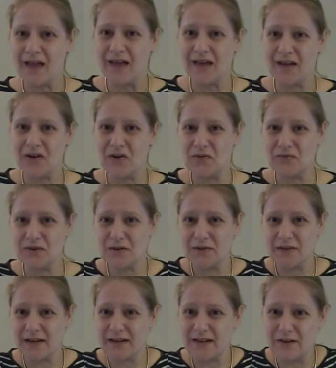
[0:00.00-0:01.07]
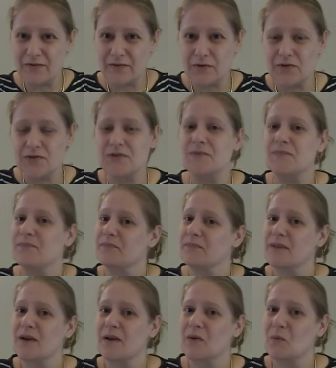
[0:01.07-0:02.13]
Hello, fellow yarn lovers.
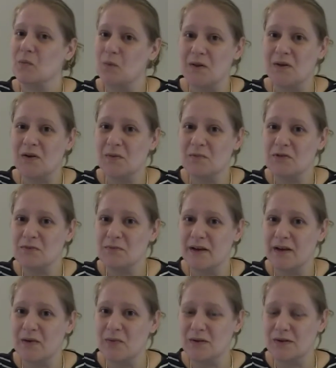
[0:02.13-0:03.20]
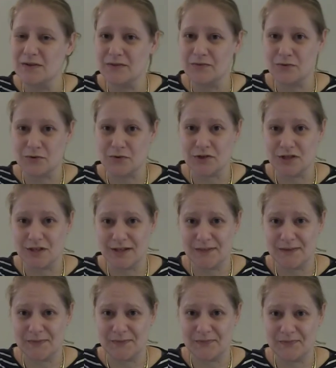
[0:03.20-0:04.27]
Welcome to my world of
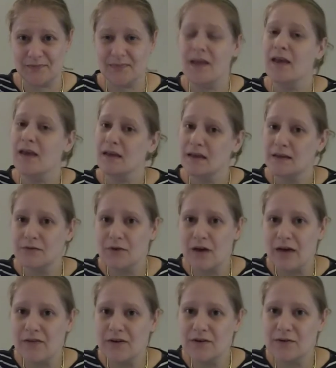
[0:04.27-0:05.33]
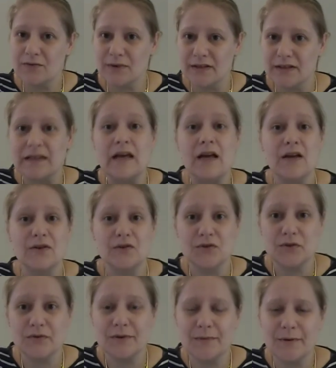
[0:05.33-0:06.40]
crochet. If you haven't already,
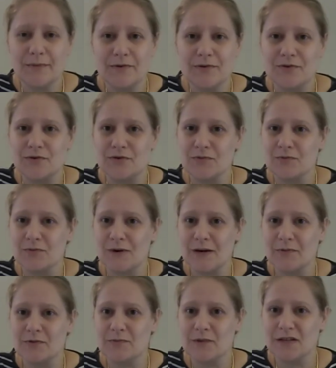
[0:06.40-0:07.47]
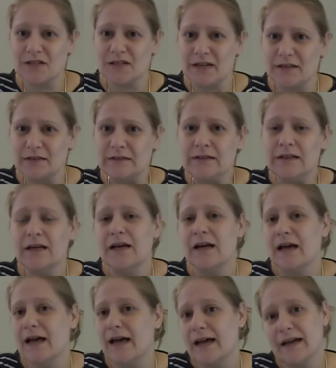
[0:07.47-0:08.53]
do remember to subscribe to my channel
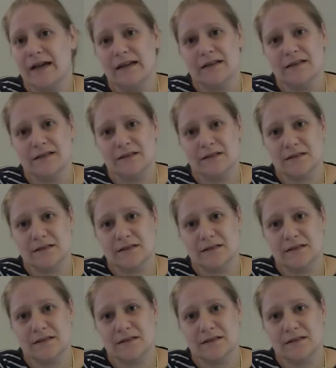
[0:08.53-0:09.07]
and